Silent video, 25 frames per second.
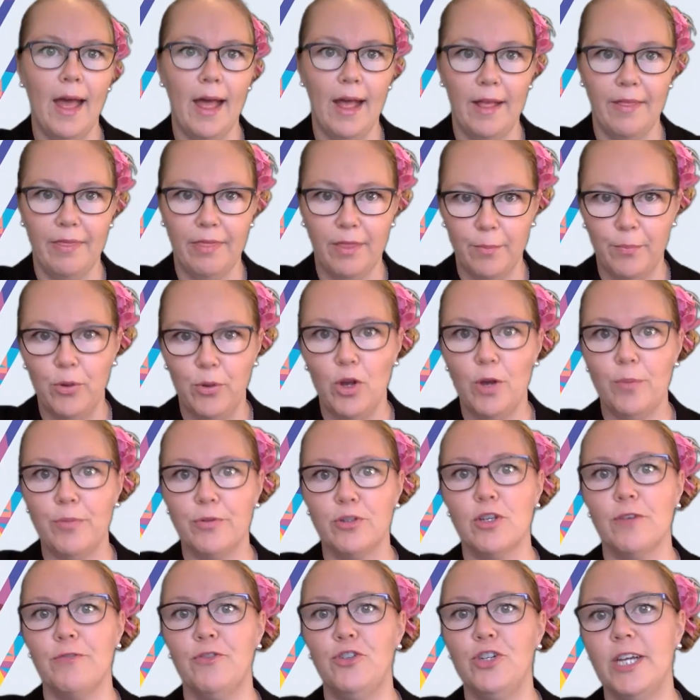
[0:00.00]
And the
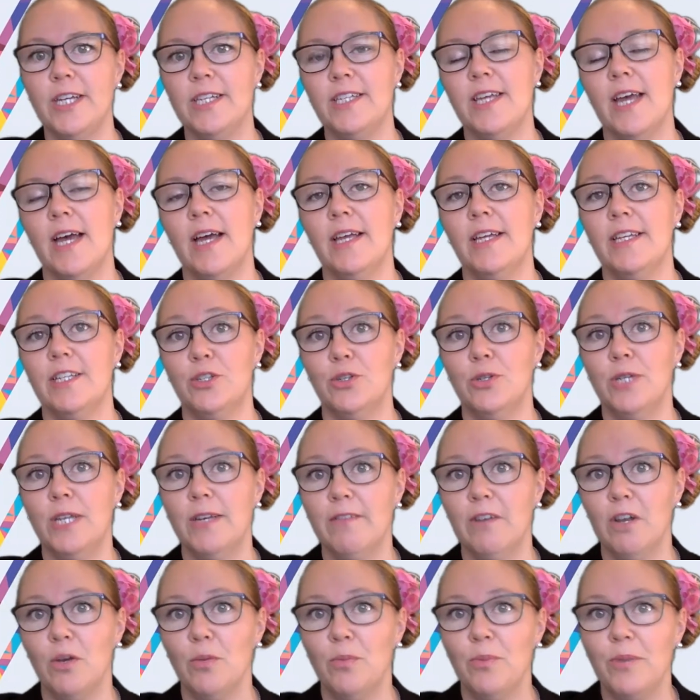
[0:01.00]
purpose of JCI is to
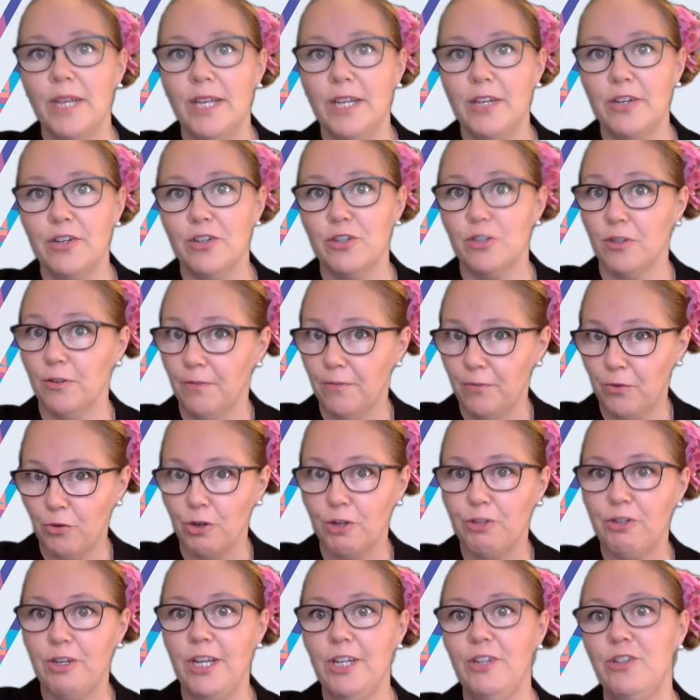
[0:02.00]
develop leaders
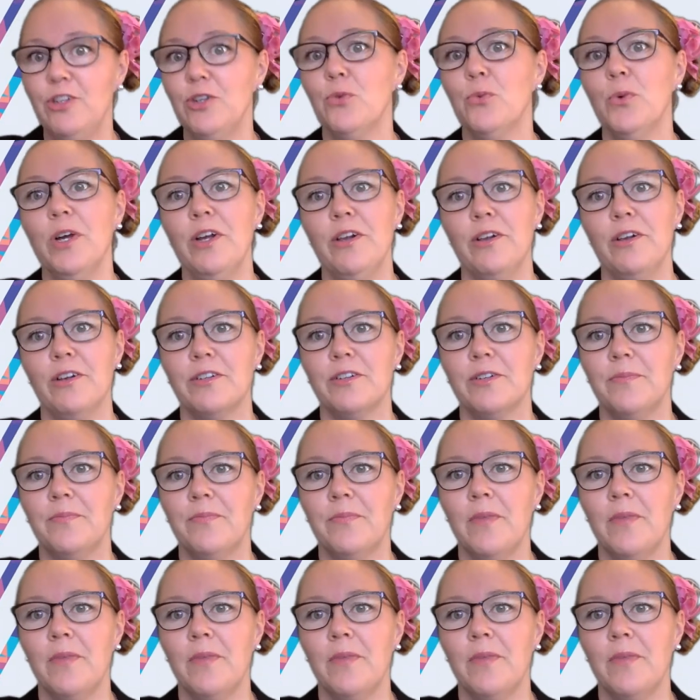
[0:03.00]
for a changing world.